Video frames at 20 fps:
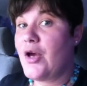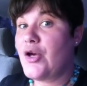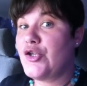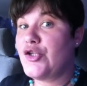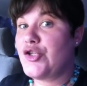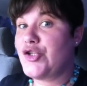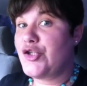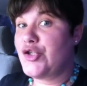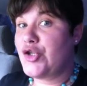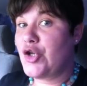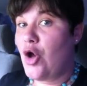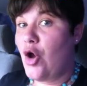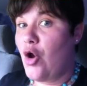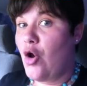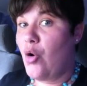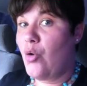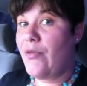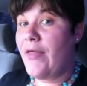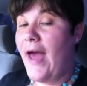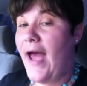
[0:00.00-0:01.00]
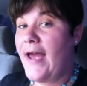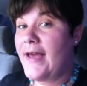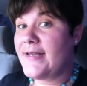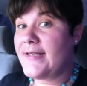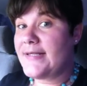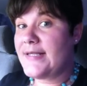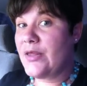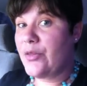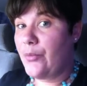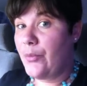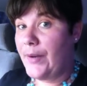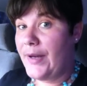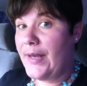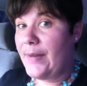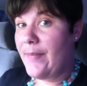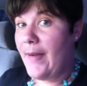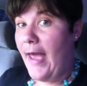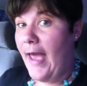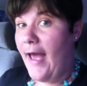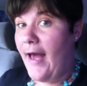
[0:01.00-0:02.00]
So that is
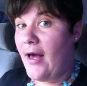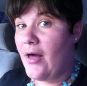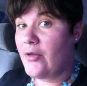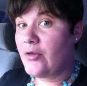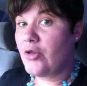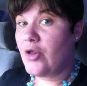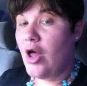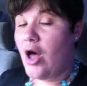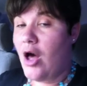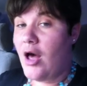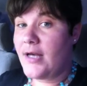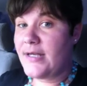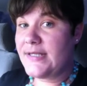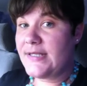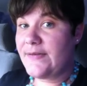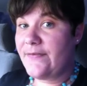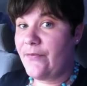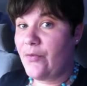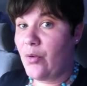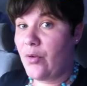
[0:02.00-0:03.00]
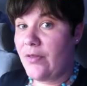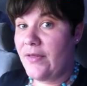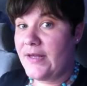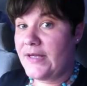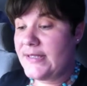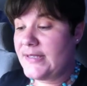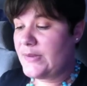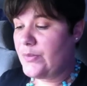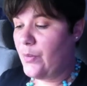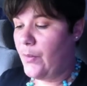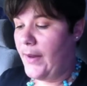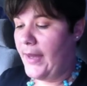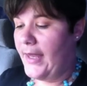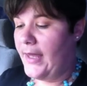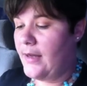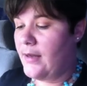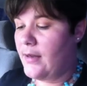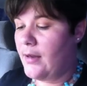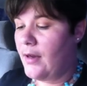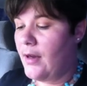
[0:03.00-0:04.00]
3-pound loss for this
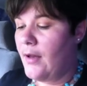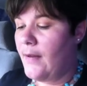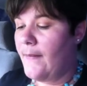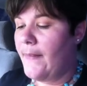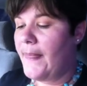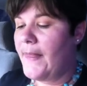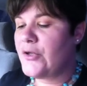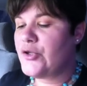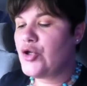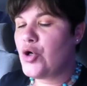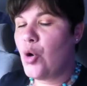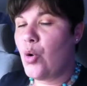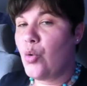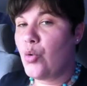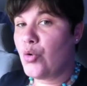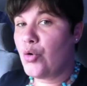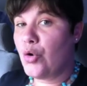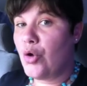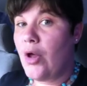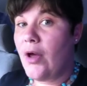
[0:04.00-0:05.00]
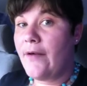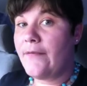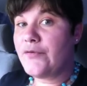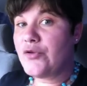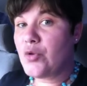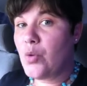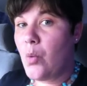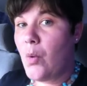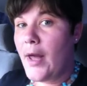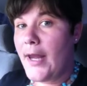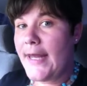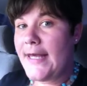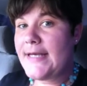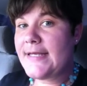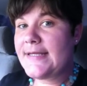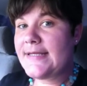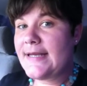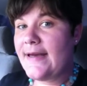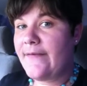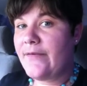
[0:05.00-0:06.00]
week. Total of
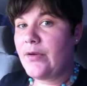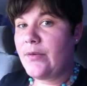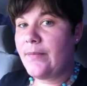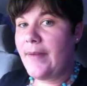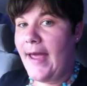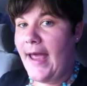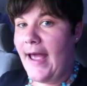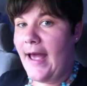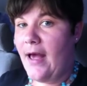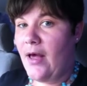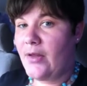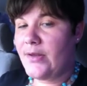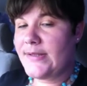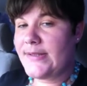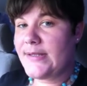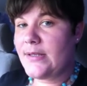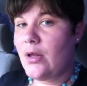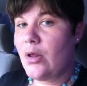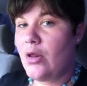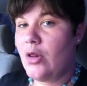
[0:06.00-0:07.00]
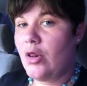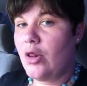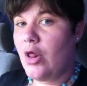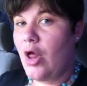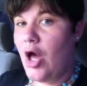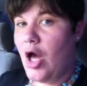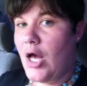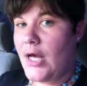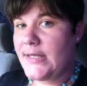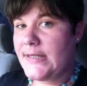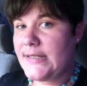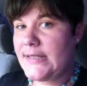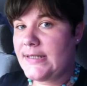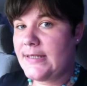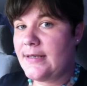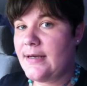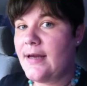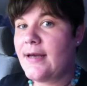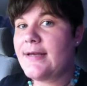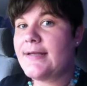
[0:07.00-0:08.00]
27 pounds
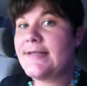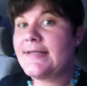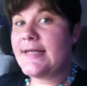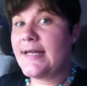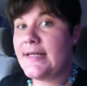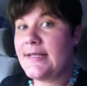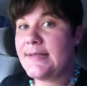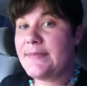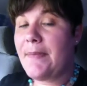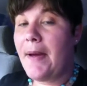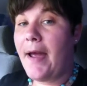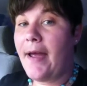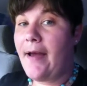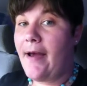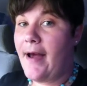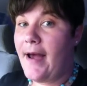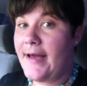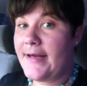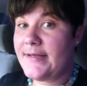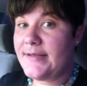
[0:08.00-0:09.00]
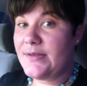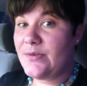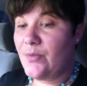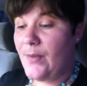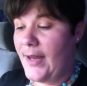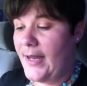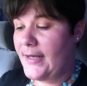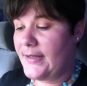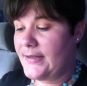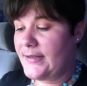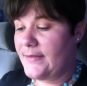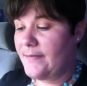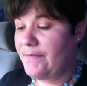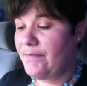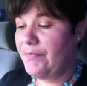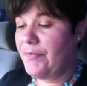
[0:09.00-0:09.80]
lost since my highest weight.